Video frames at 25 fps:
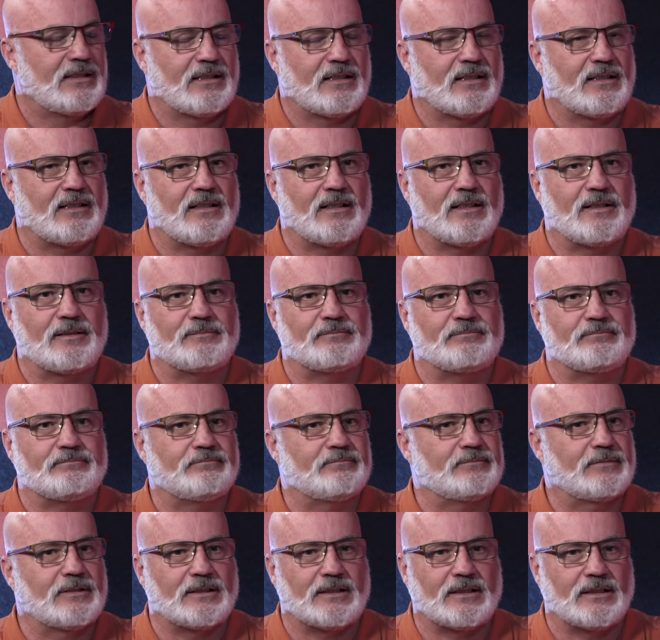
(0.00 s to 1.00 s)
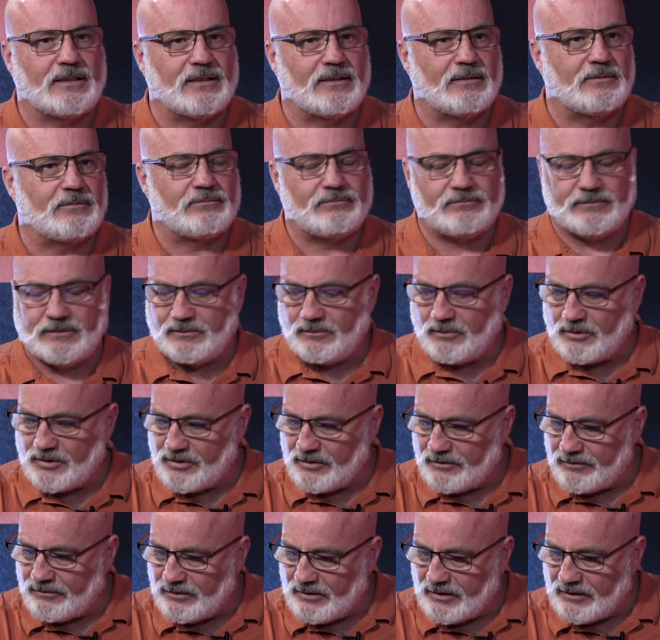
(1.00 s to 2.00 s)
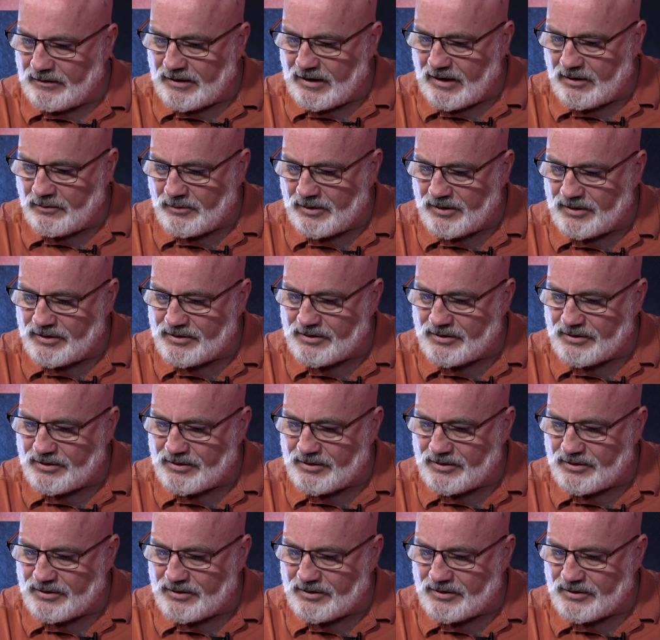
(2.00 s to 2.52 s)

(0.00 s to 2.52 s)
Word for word: You had another one,